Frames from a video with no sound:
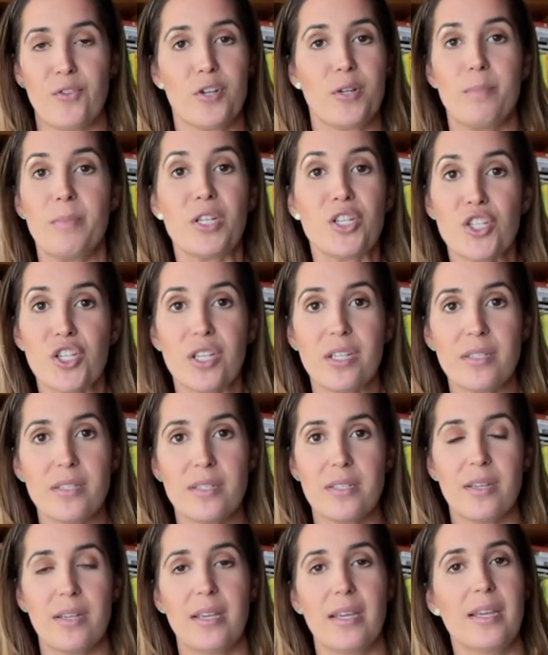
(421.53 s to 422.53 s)
For
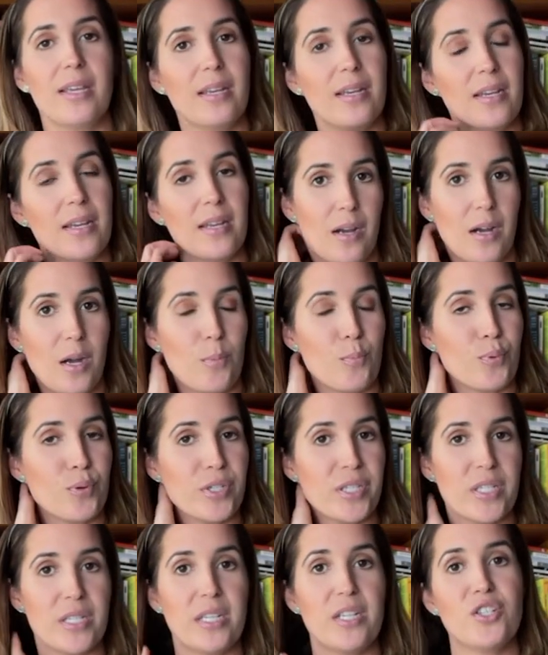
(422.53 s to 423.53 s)
admissions in a
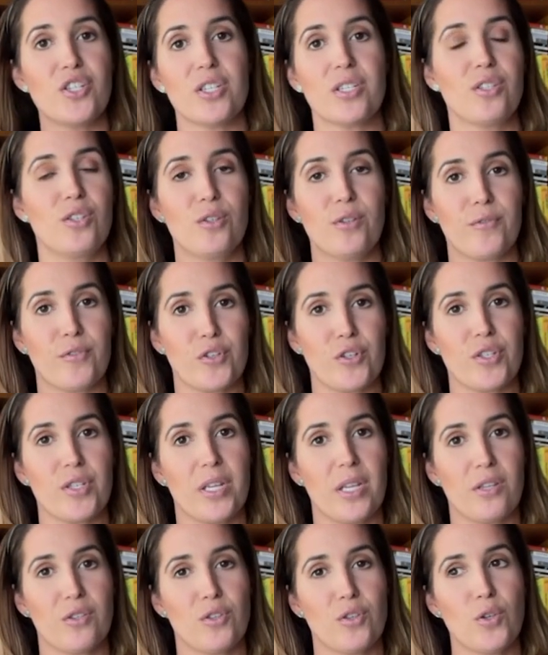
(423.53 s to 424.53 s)
prestigious
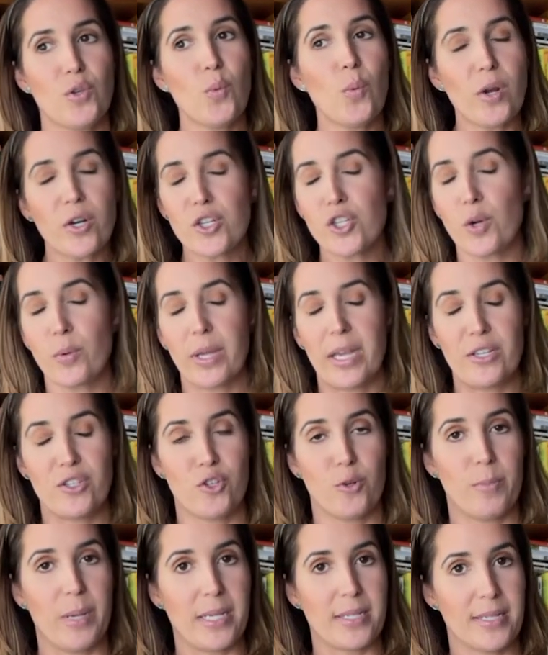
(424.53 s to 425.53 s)
university. So you want to showcase
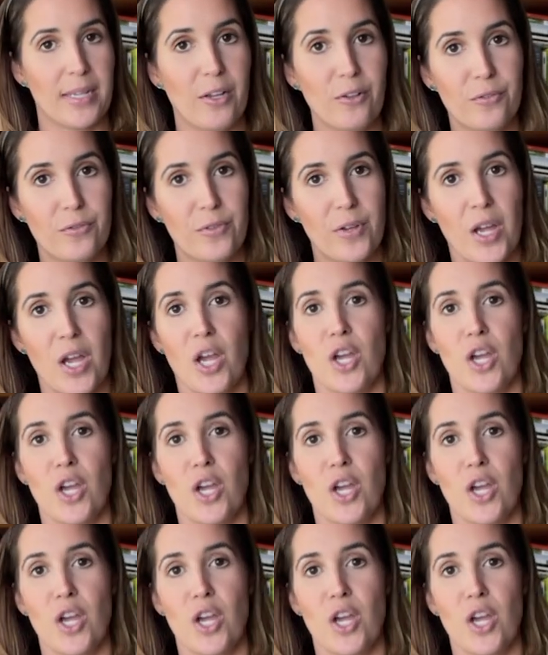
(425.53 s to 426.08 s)
your best self.